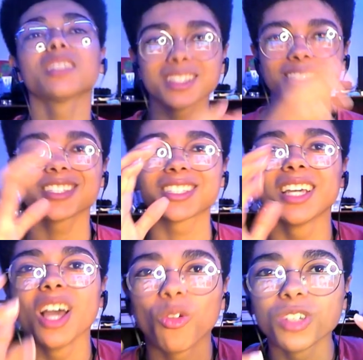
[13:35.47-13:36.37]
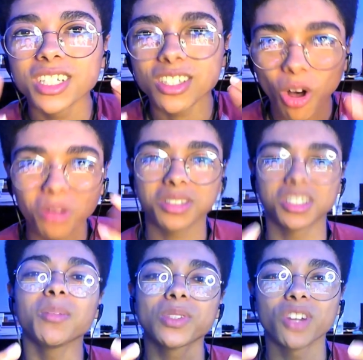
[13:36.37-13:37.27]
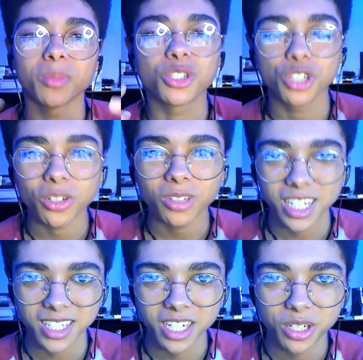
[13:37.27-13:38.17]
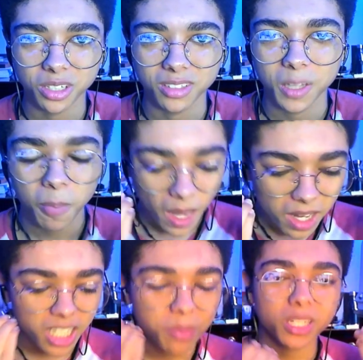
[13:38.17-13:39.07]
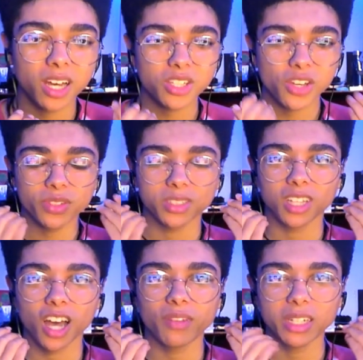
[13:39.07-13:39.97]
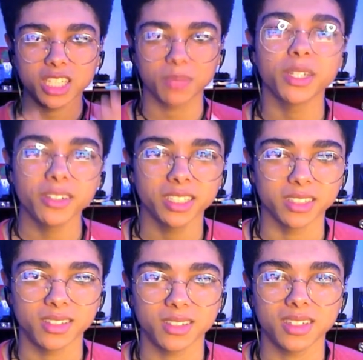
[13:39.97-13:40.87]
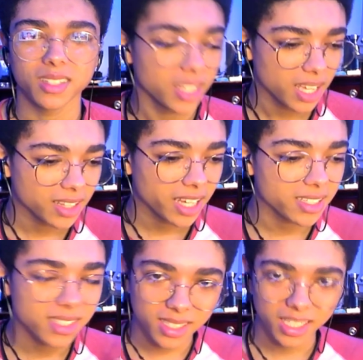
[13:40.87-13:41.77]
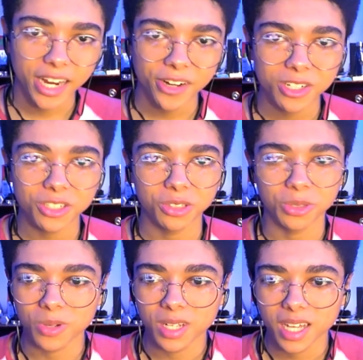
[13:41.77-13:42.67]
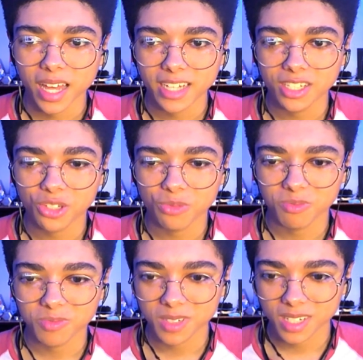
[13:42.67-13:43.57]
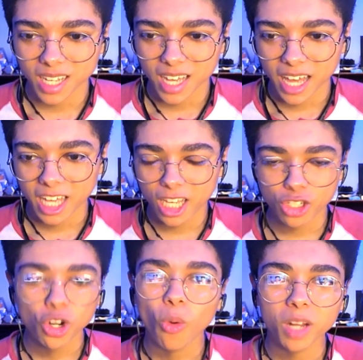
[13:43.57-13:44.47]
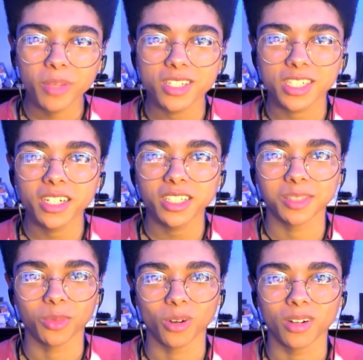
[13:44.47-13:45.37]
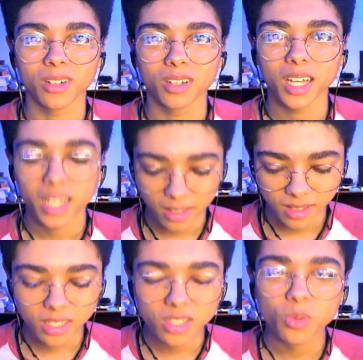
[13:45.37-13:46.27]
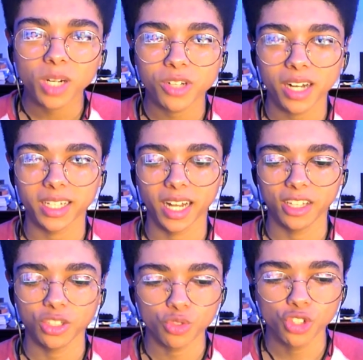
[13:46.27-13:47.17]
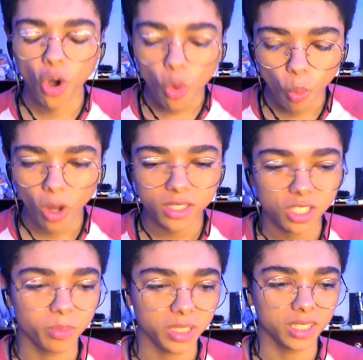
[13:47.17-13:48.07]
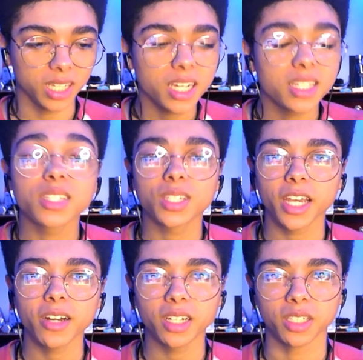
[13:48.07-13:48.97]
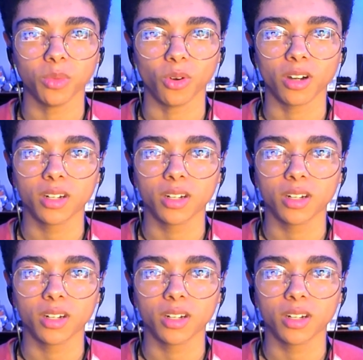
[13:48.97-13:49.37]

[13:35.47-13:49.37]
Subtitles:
this is what this all stems from, is generalization. It's because of an experience that has scared you because you don't want to be scared anymore. This is what I'm trying to get at. You don't want to be scared anymore.